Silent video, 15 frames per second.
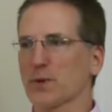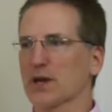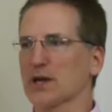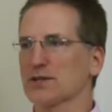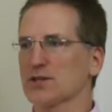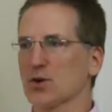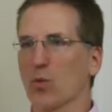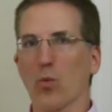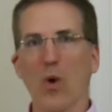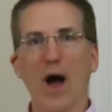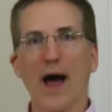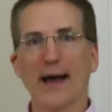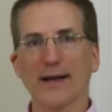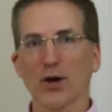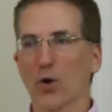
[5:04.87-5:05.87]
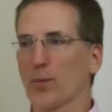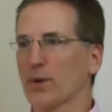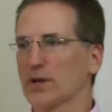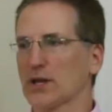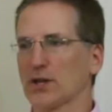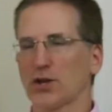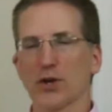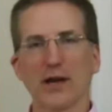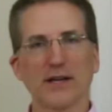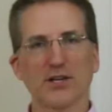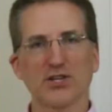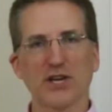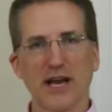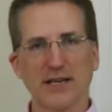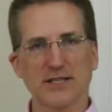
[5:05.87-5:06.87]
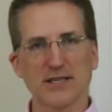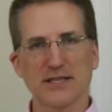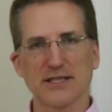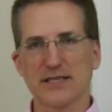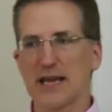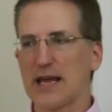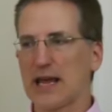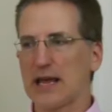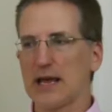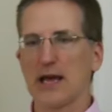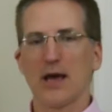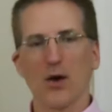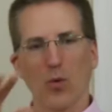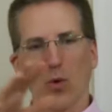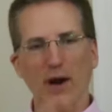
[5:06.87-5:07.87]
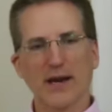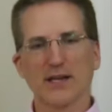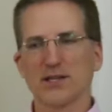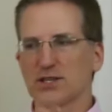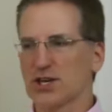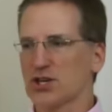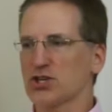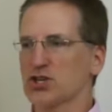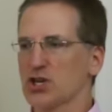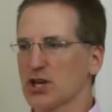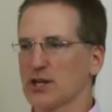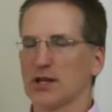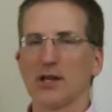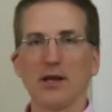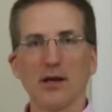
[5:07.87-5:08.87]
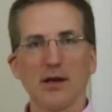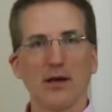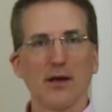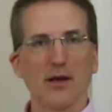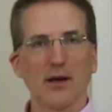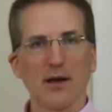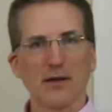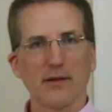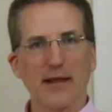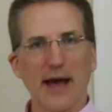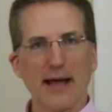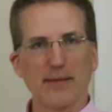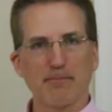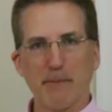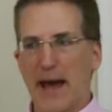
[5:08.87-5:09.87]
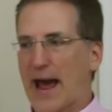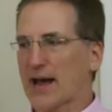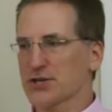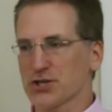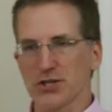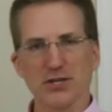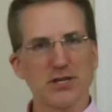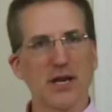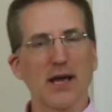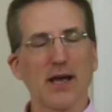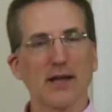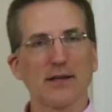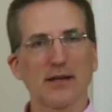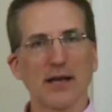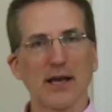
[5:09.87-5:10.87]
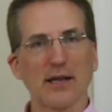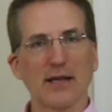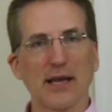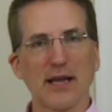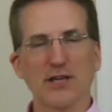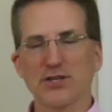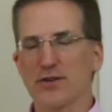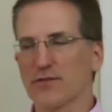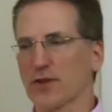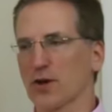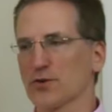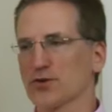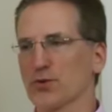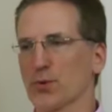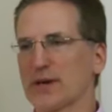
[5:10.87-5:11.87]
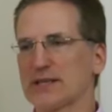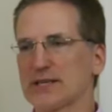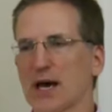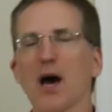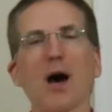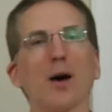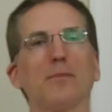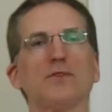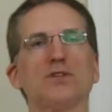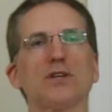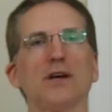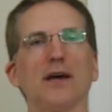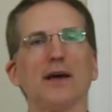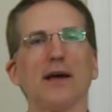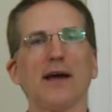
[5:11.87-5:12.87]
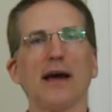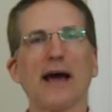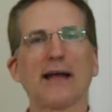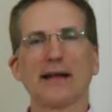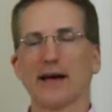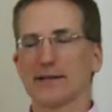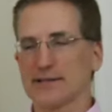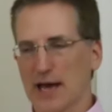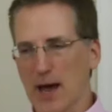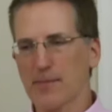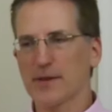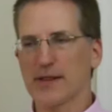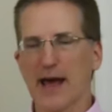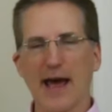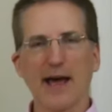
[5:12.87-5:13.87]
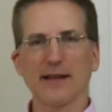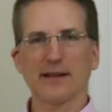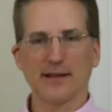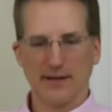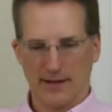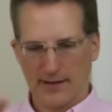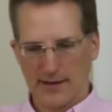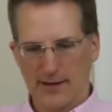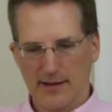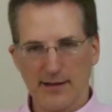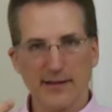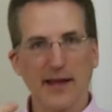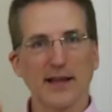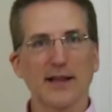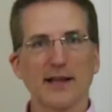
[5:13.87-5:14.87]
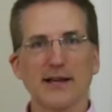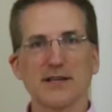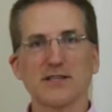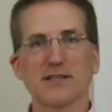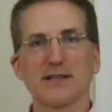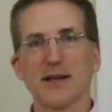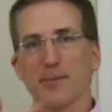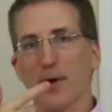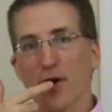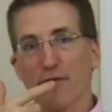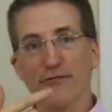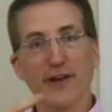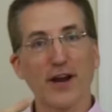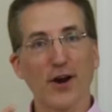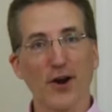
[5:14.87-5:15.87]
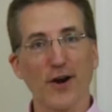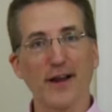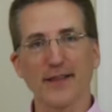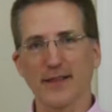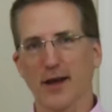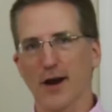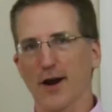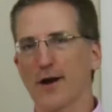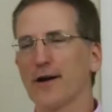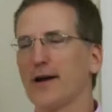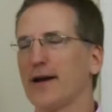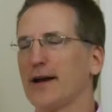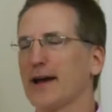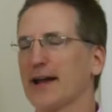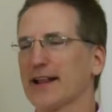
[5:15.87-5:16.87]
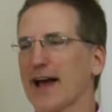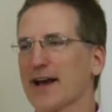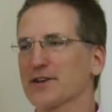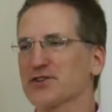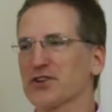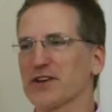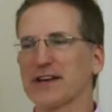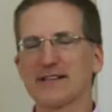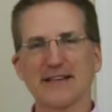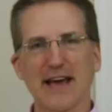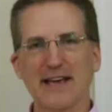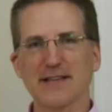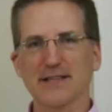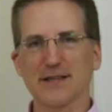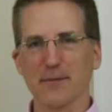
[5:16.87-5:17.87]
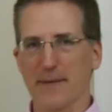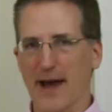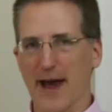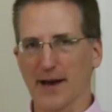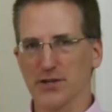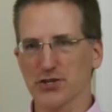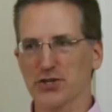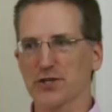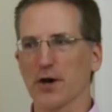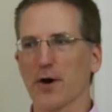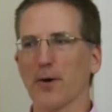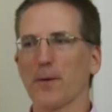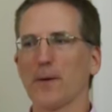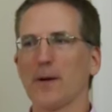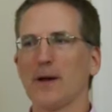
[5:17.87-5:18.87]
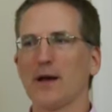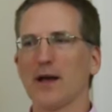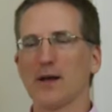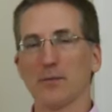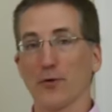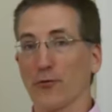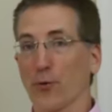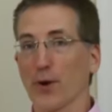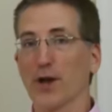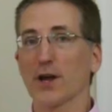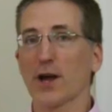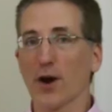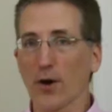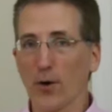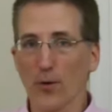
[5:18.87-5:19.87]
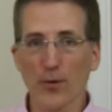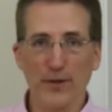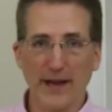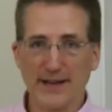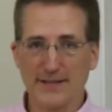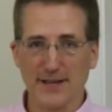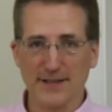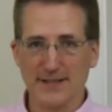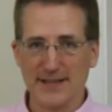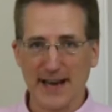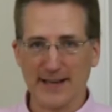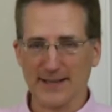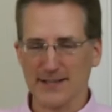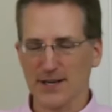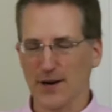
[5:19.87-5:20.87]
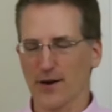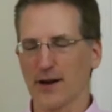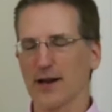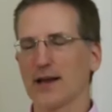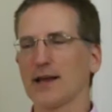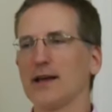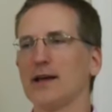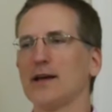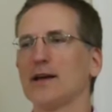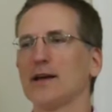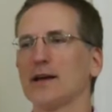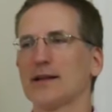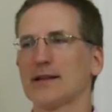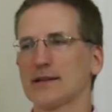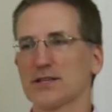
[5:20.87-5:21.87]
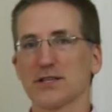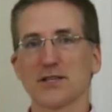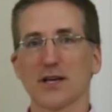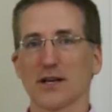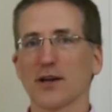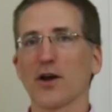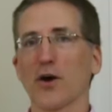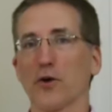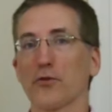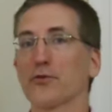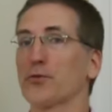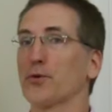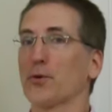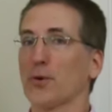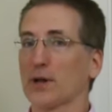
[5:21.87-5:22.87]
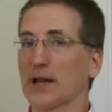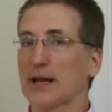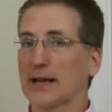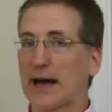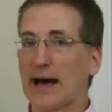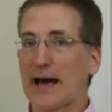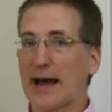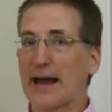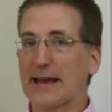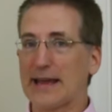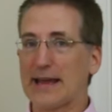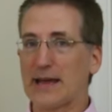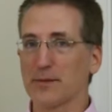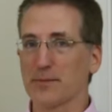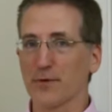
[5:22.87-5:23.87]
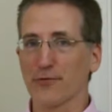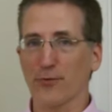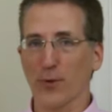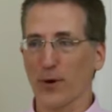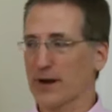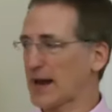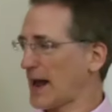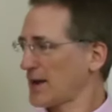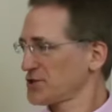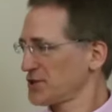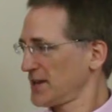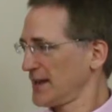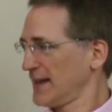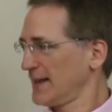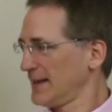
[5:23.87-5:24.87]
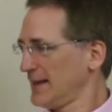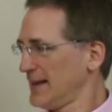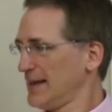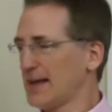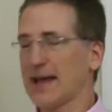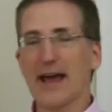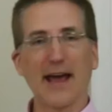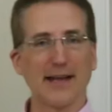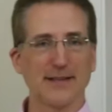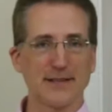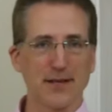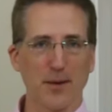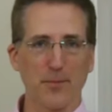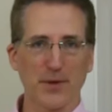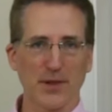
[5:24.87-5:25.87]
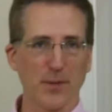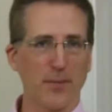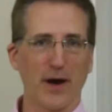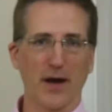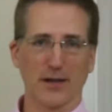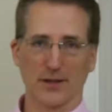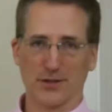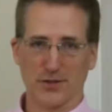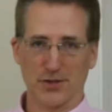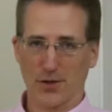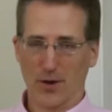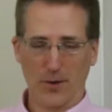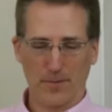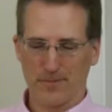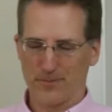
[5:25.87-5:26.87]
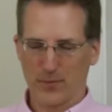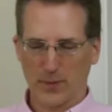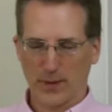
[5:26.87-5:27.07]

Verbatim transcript: because they're wide open and you get a chance to see what condition that mash is in each of those three tubs. And on top of that, they let us dip our finger in there and actually taste the mash. So, and before you go, oh, that's unsanitary, this is gonna go through a lot of high heat before it actually ends up in the bottle. So